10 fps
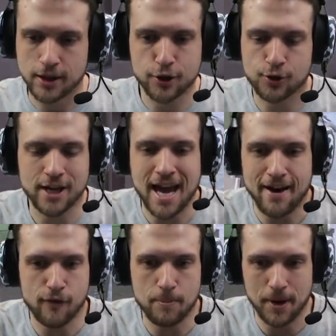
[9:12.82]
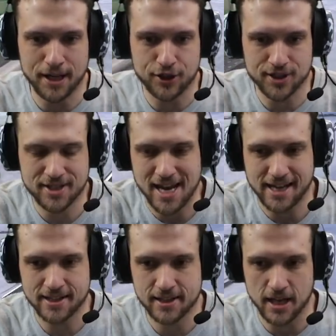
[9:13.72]
Literally everybody just
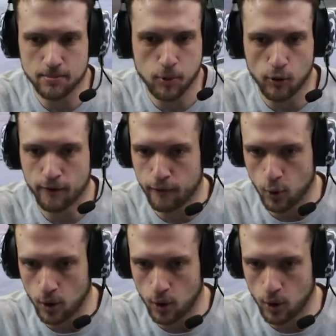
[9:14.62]
take a seat, four for